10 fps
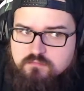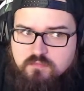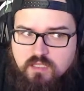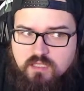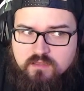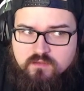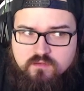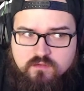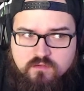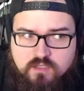in
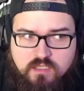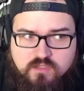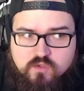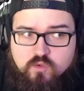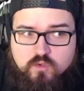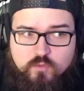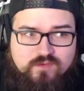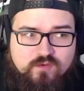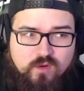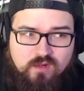the so-called
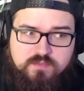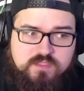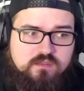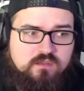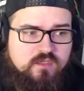Riven realms.